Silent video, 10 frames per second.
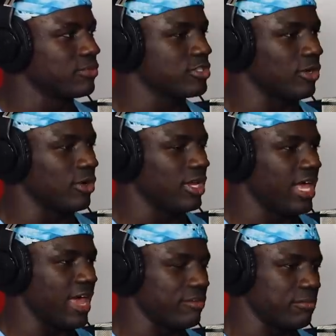So
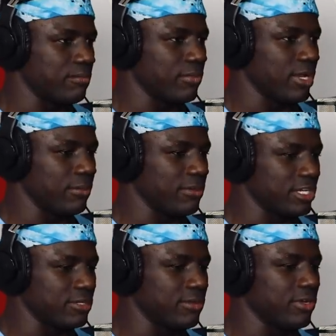having uh,
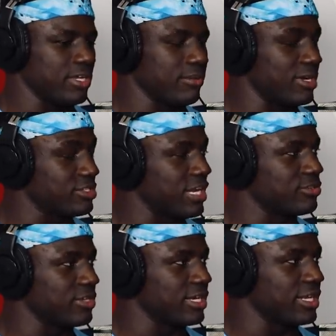predictability in my
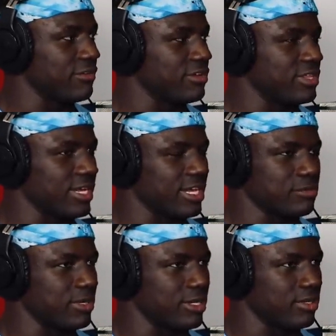scheduling and everything
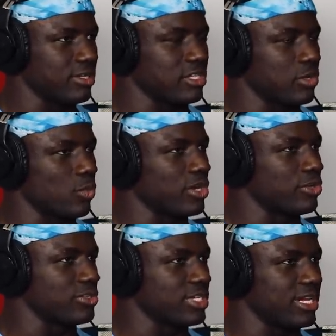has been, has done
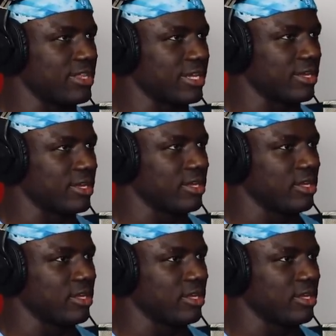wonders. And I think